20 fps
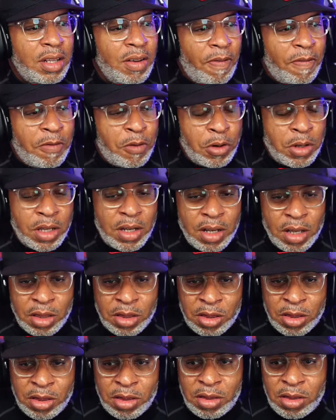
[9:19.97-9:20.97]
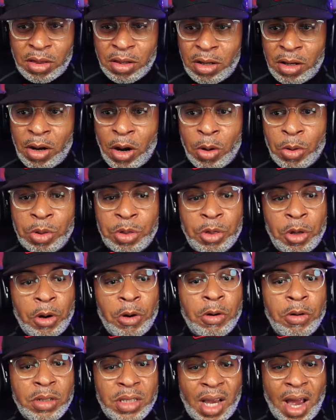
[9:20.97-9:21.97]
for the
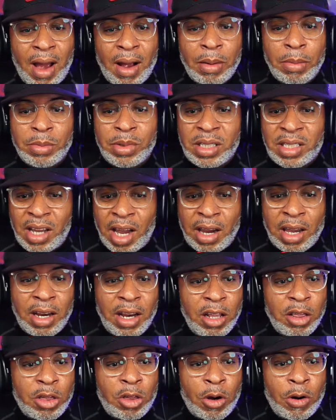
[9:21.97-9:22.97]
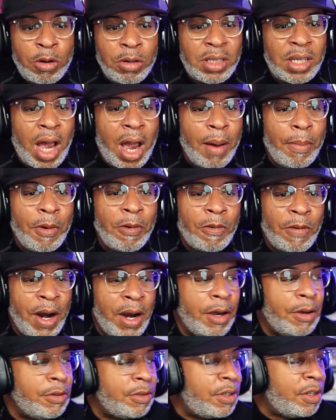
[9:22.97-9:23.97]
third time, second and third time
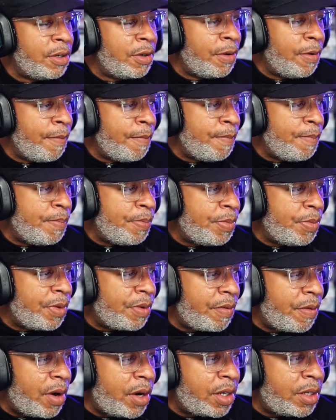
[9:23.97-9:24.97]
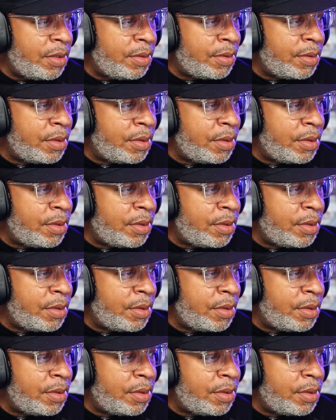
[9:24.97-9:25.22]
around, right?